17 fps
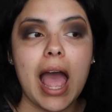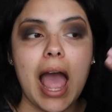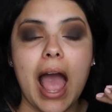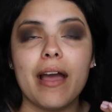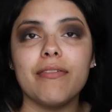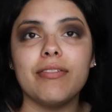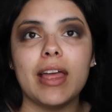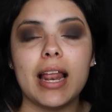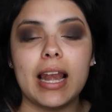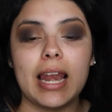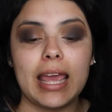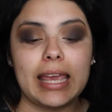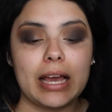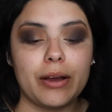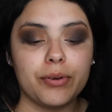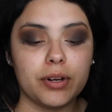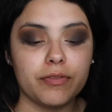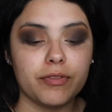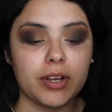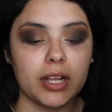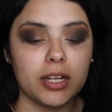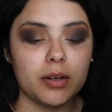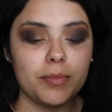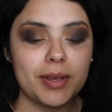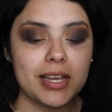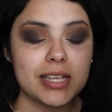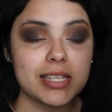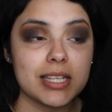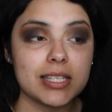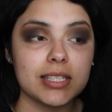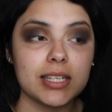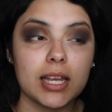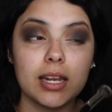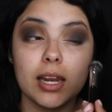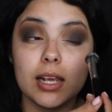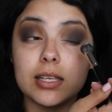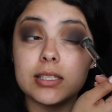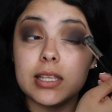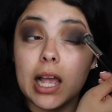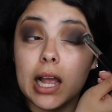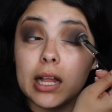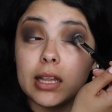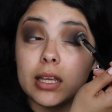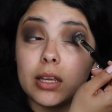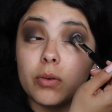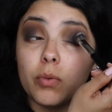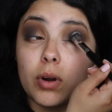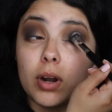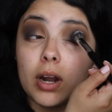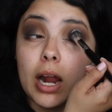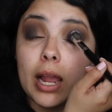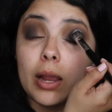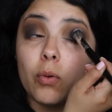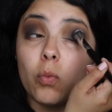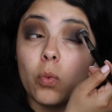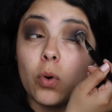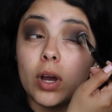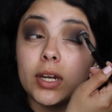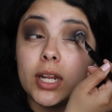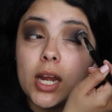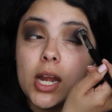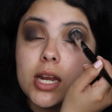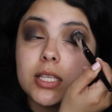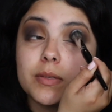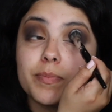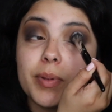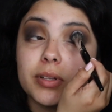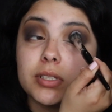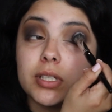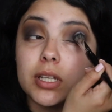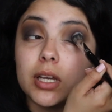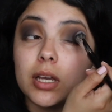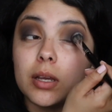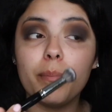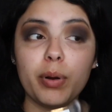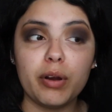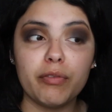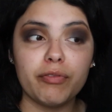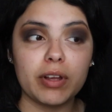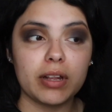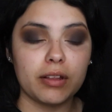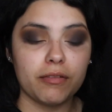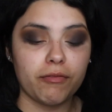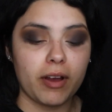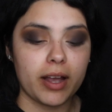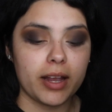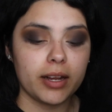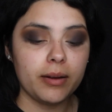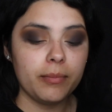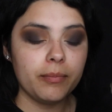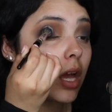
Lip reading: have that layout of color because it's staying exactly where I want it and it's building up perfectly fine.